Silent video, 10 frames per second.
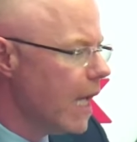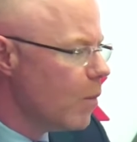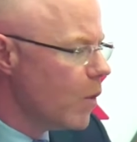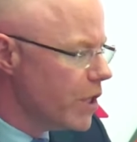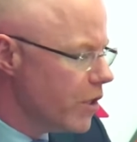
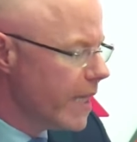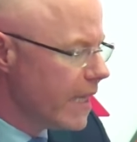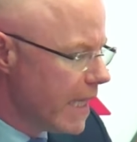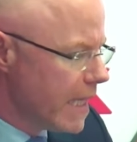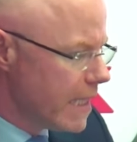We're doing
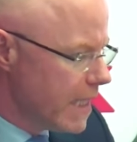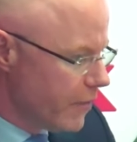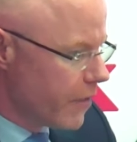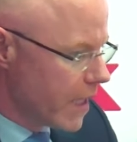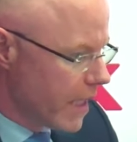things
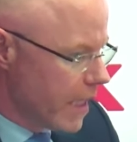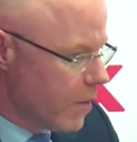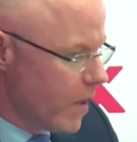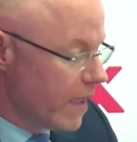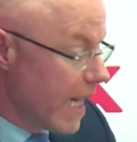differently
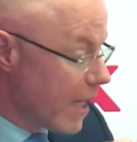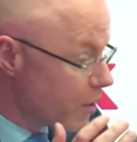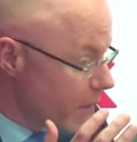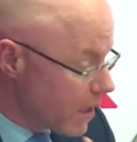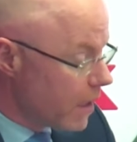with the
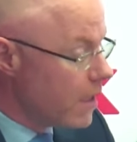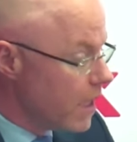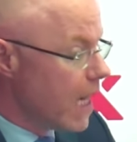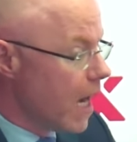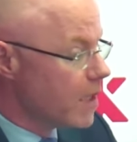National
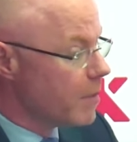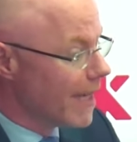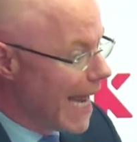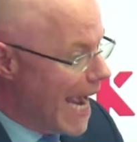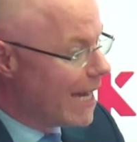Maternity
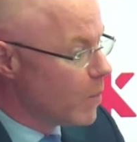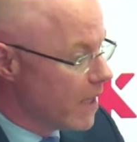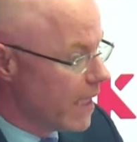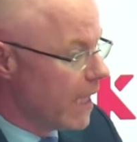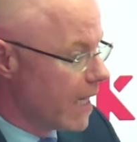Hospital and
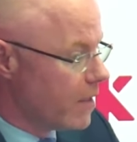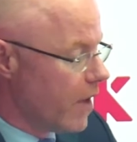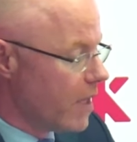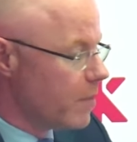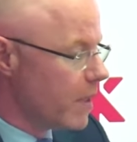with the elective
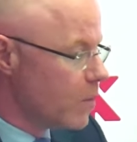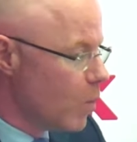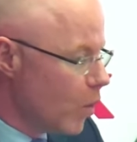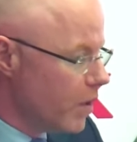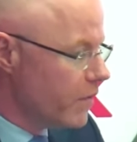hospitals.
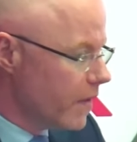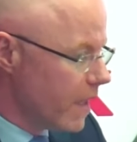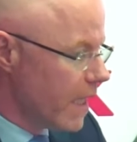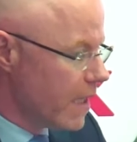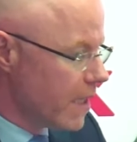One of the
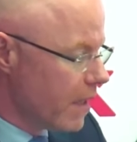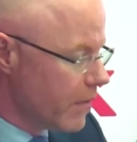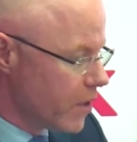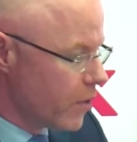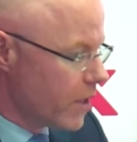things I've
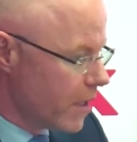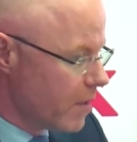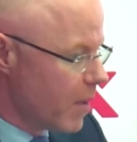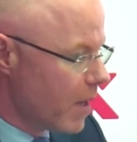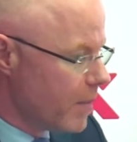instructed the
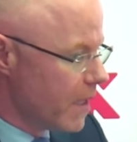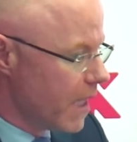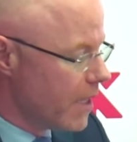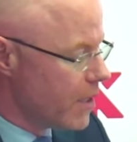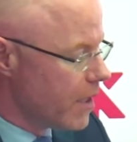Department of
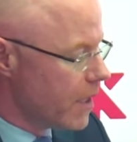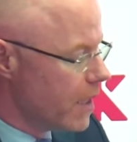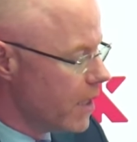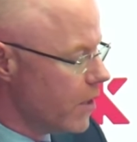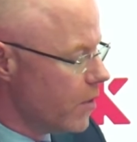the
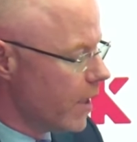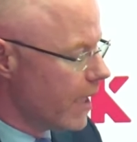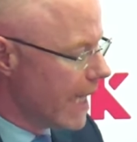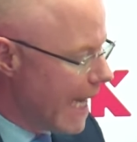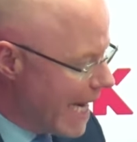HSE to do on
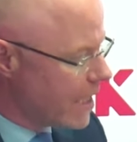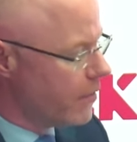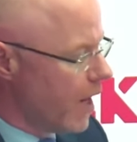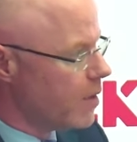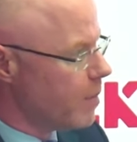the
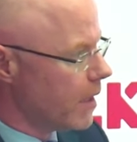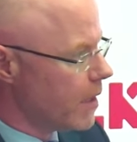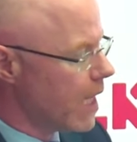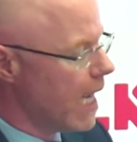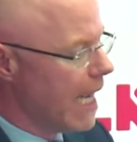elective
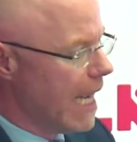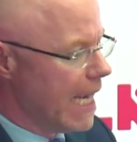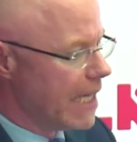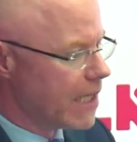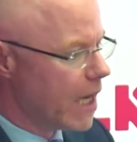hospitals
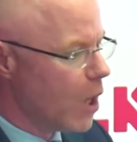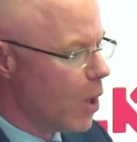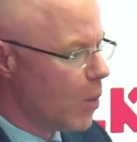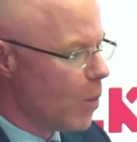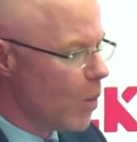is,
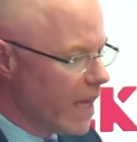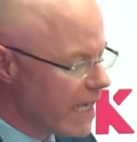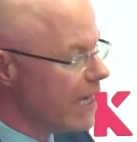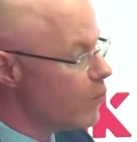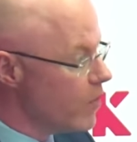
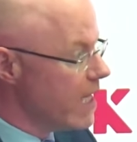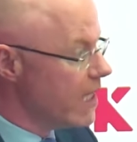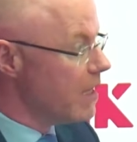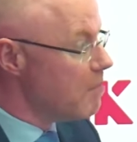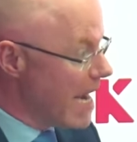within
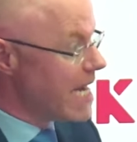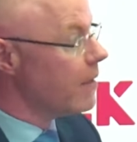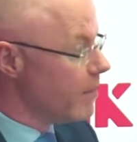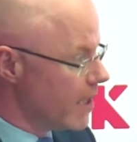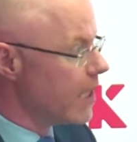reason, make
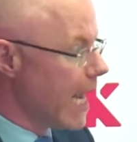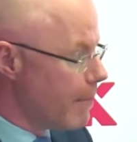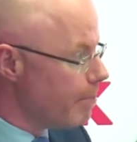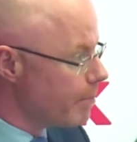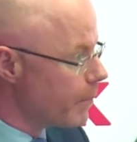them the
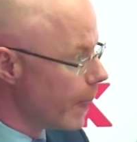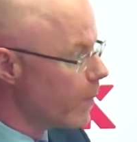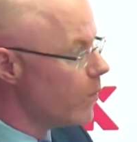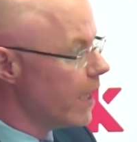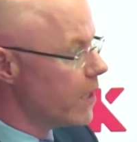same.
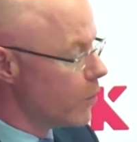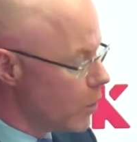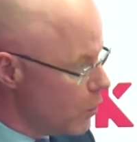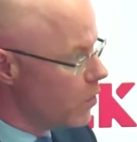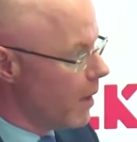Right. So
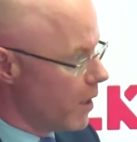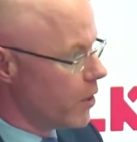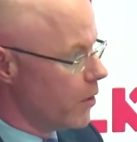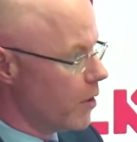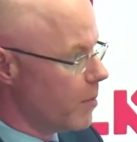use
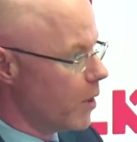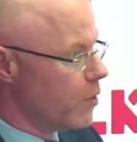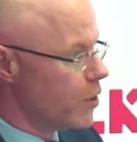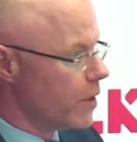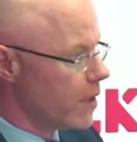modular
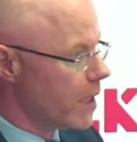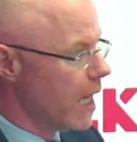approaches.